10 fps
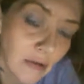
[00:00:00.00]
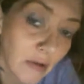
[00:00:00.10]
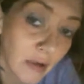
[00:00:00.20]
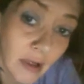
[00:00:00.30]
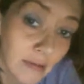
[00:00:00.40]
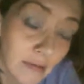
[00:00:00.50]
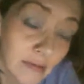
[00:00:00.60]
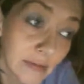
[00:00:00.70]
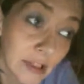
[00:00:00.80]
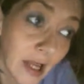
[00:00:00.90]
I
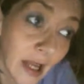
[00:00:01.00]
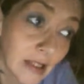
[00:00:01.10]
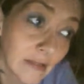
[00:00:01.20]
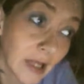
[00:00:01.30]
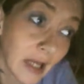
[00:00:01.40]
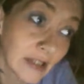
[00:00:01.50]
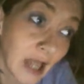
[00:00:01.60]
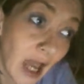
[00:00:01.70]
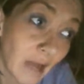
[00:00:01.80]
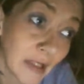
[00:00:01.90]
hadn't even had
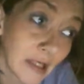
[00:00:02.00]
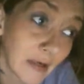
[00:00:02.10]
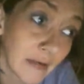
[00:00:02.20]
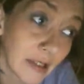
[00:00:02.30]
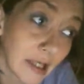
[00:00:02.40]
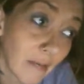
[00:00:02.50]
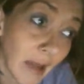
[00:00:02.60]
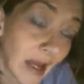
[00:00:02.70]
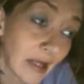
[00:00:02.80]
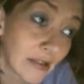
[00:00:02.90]
time to get everything
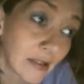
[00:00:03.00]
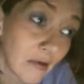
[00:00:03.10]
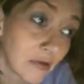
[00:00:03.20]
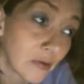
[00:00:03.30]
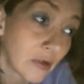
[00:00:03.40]
unpacked because I was